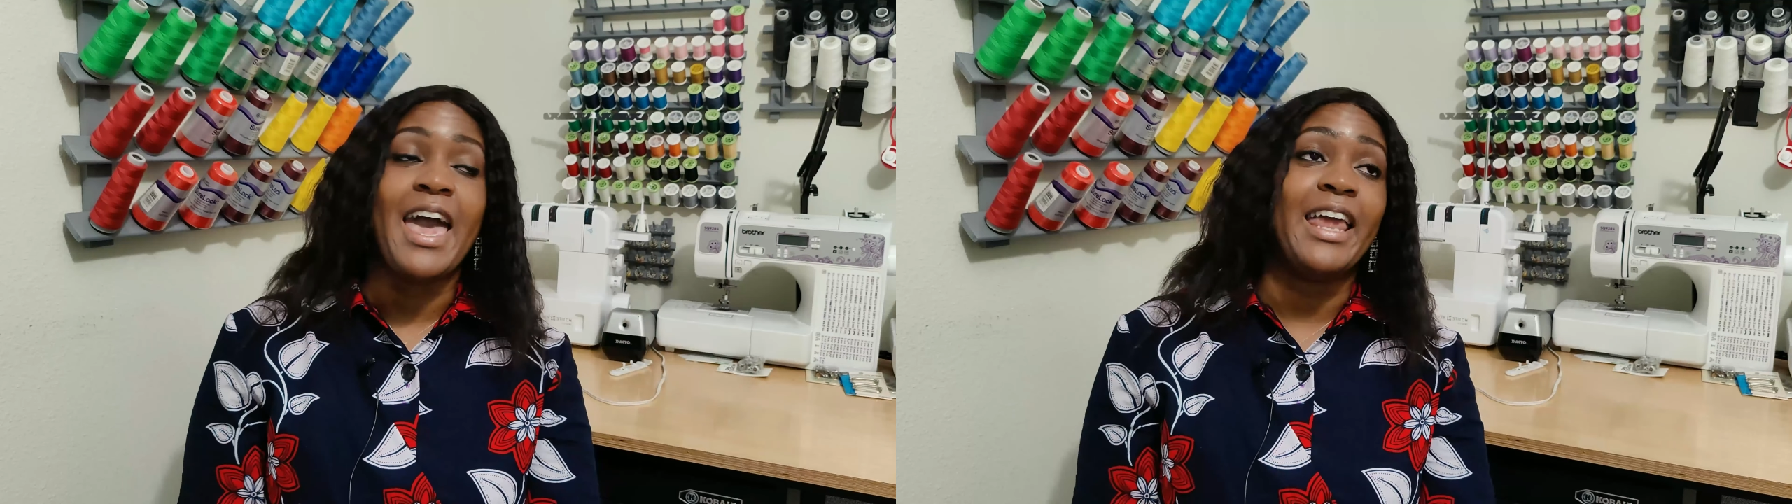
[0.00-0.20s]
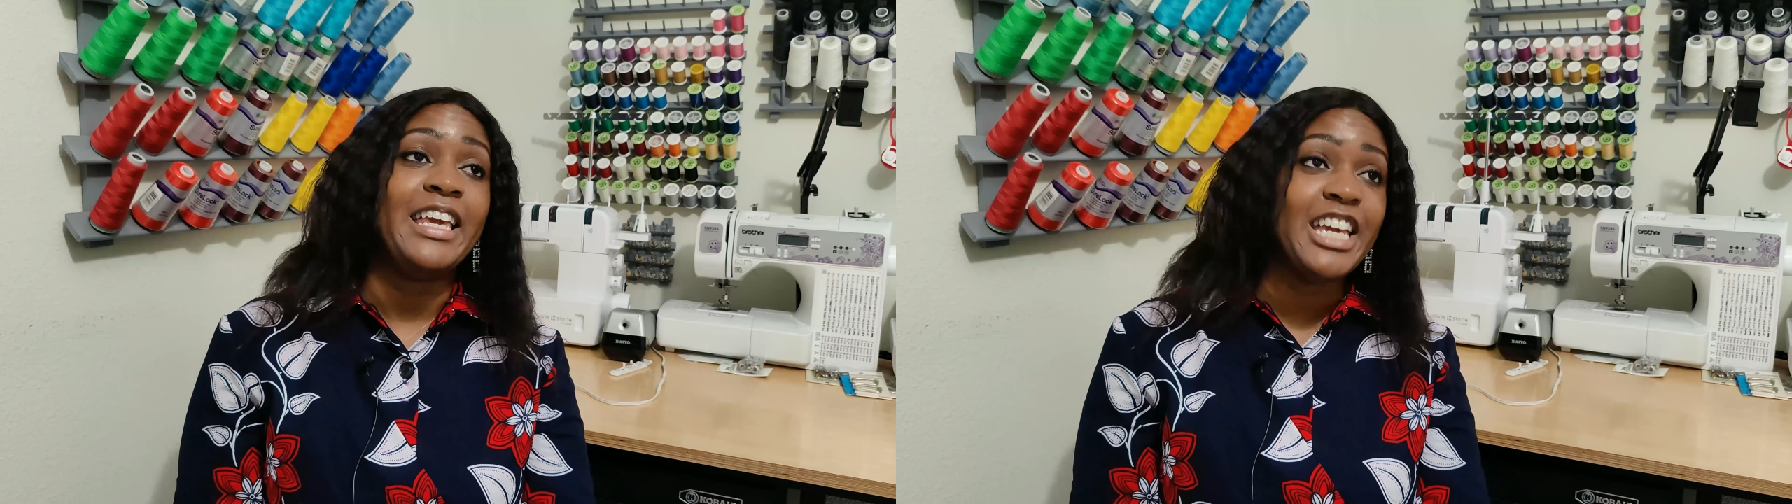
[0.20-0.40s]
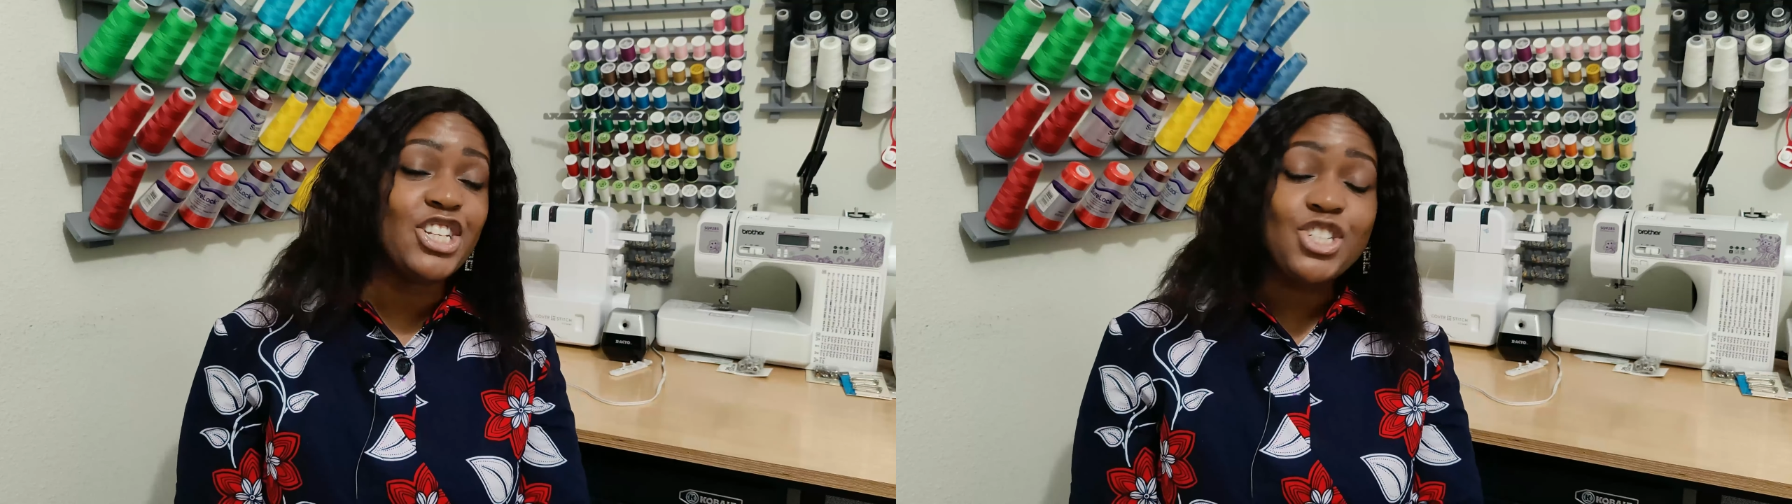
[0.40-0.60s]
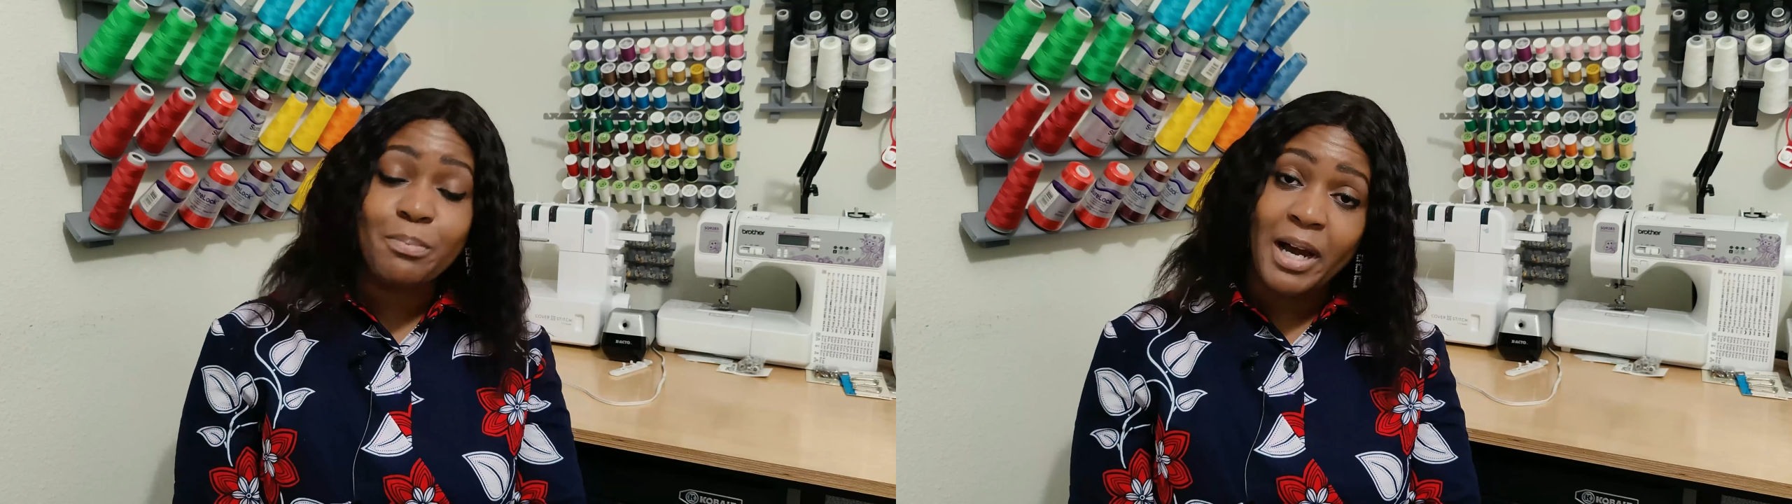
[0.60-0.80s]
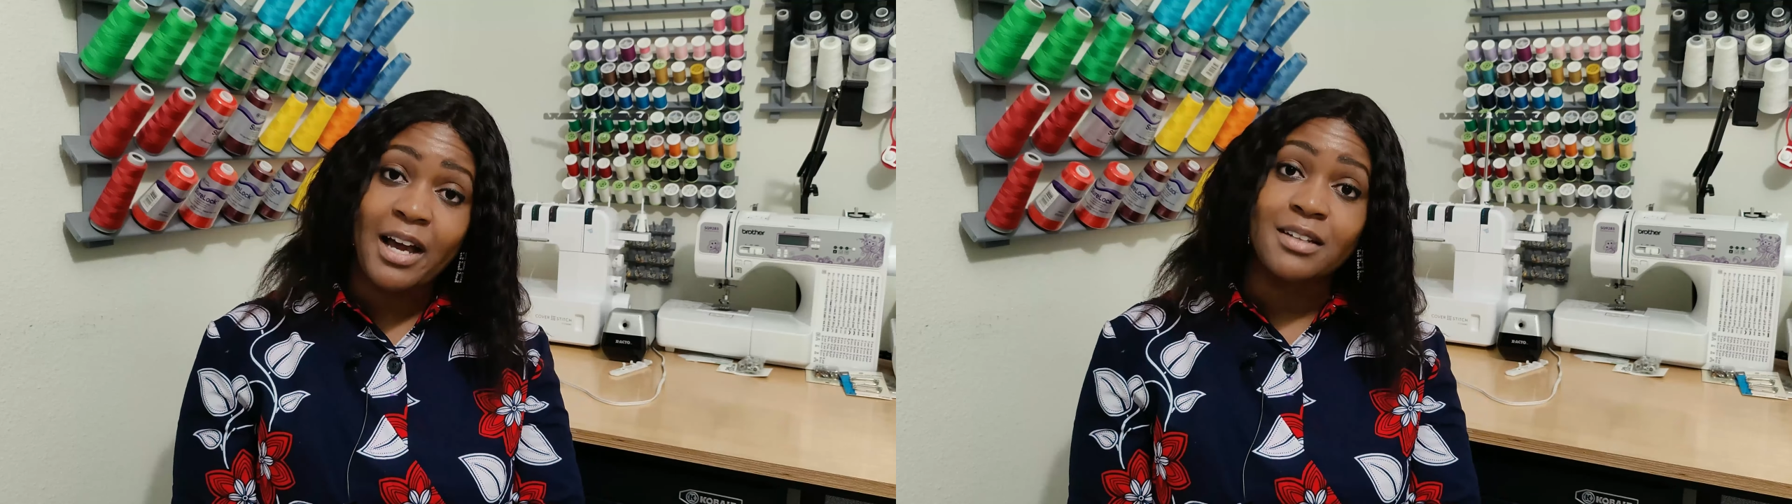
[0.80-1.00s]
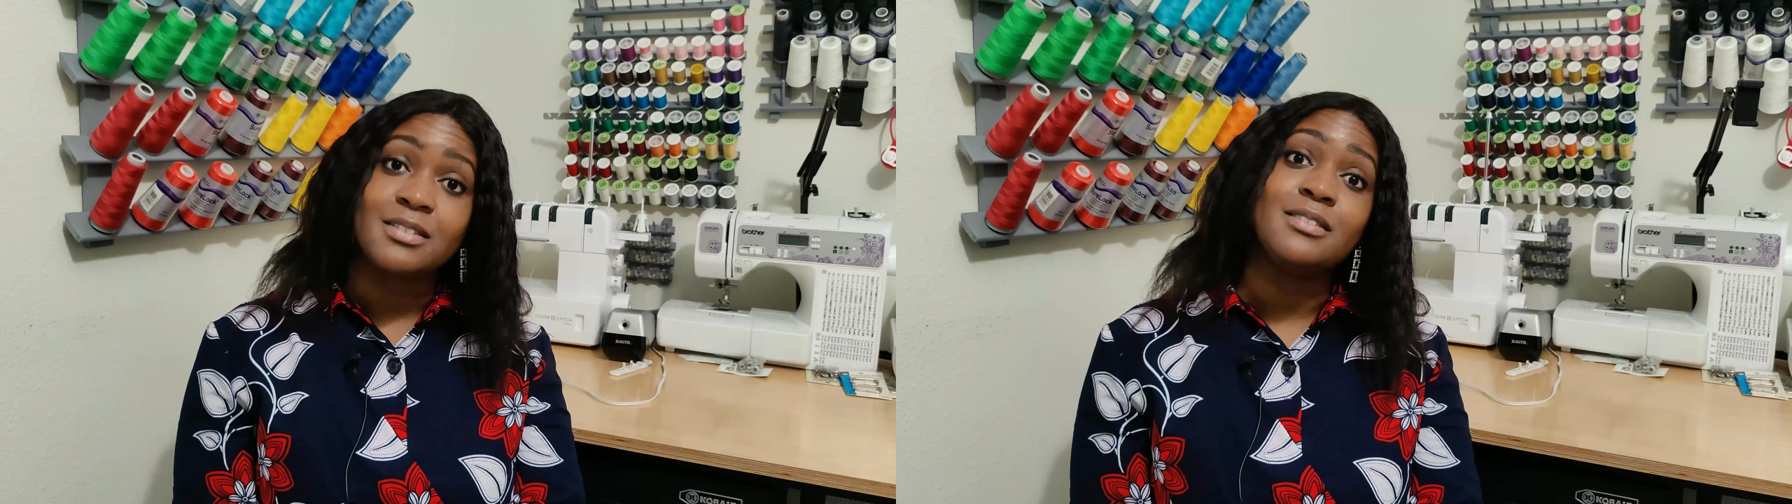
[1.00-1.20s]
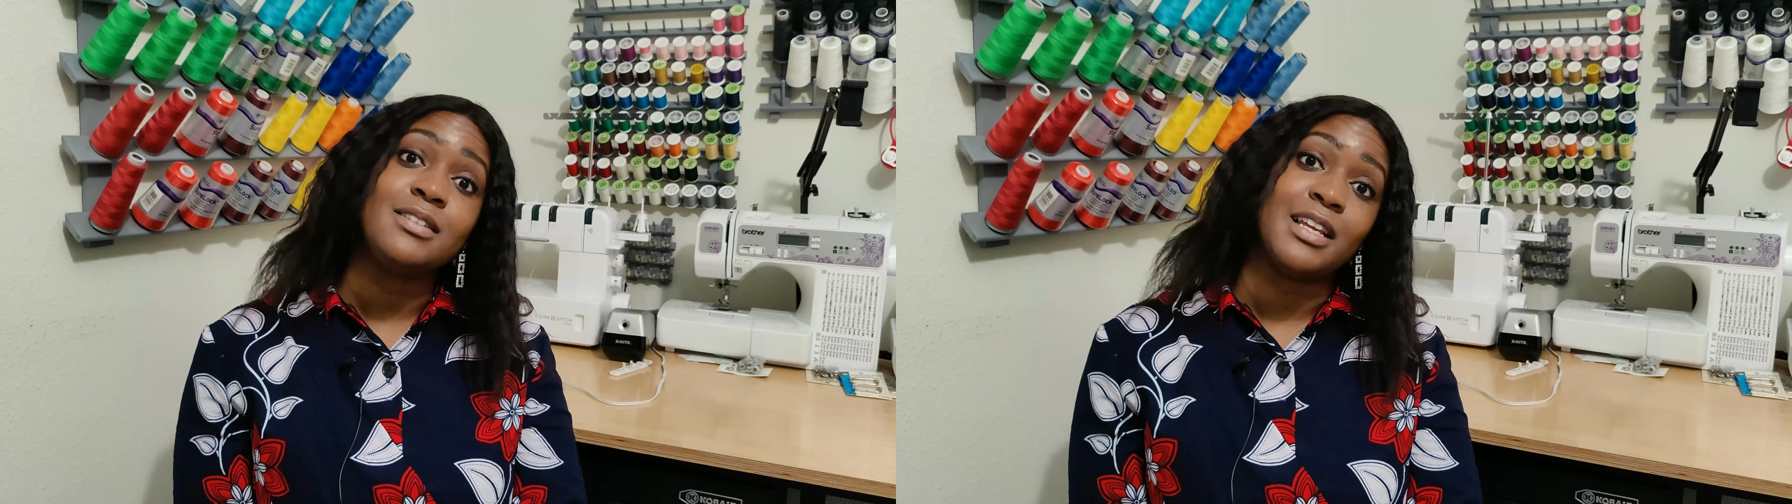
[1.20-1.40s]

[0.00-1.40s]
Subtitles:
and each month